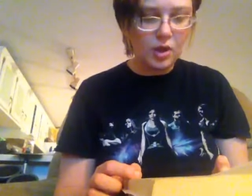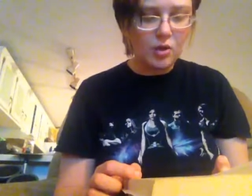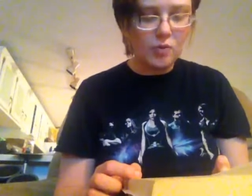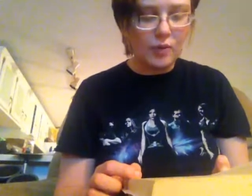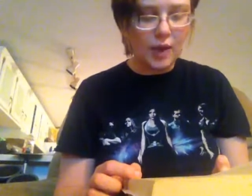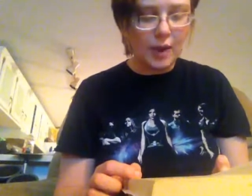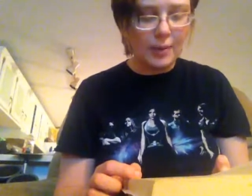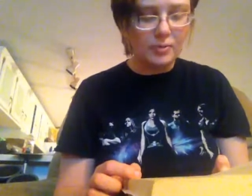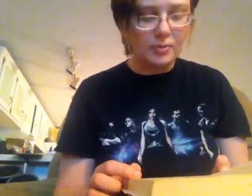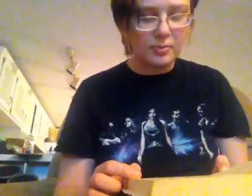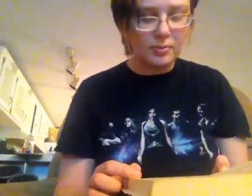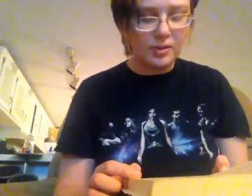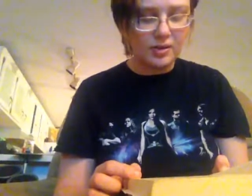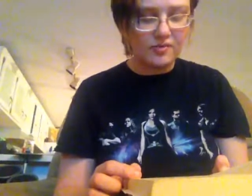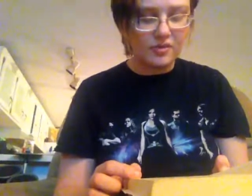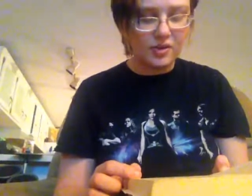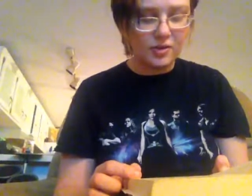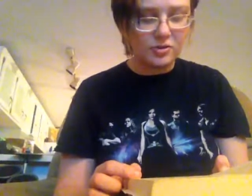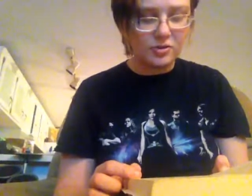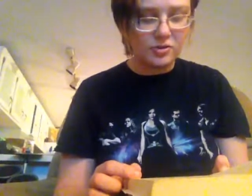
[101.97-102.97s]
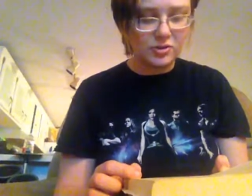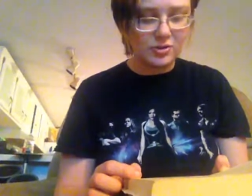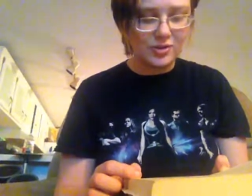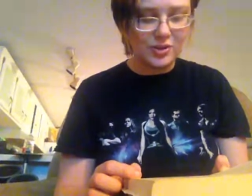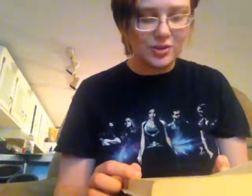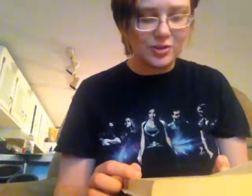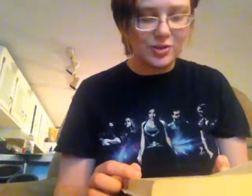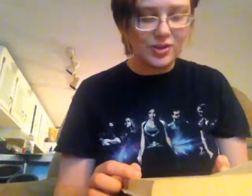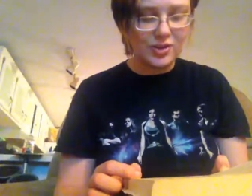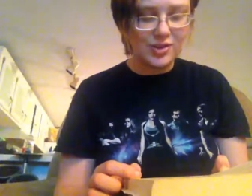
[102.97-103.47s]
wrapped in my father's
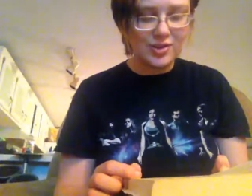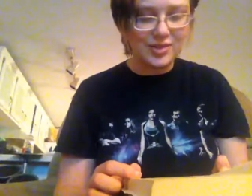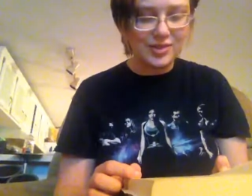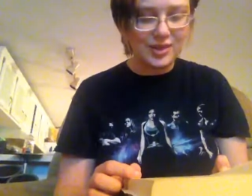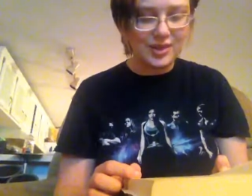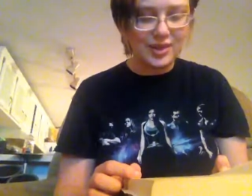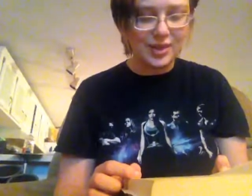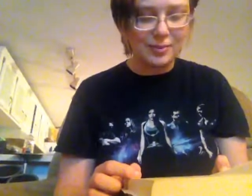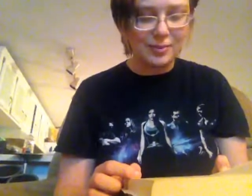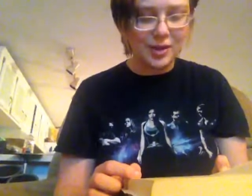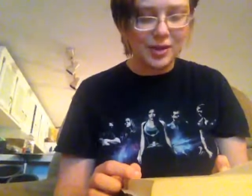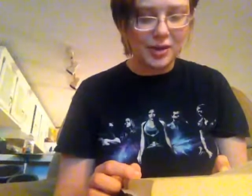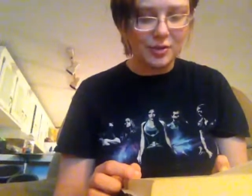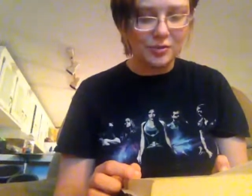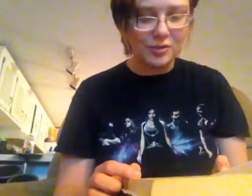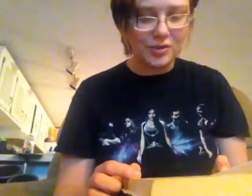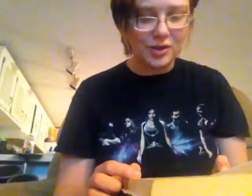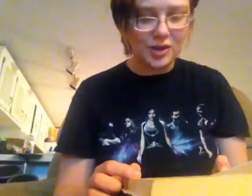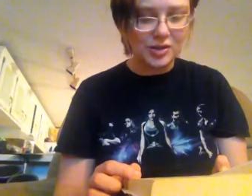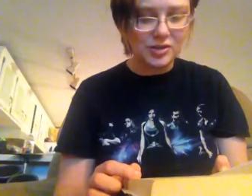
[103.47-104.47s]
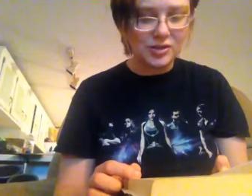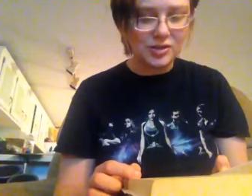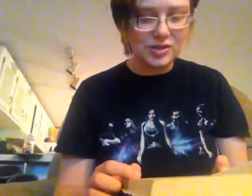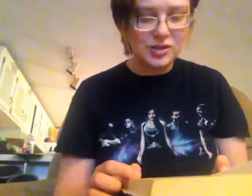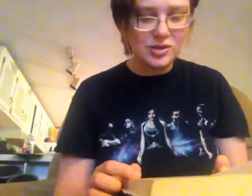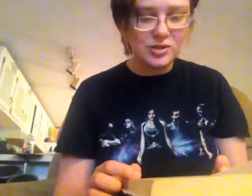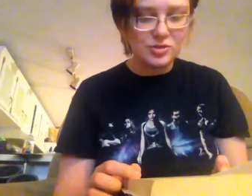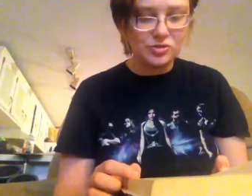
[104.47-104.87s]
cloak, thinking my own thoughts,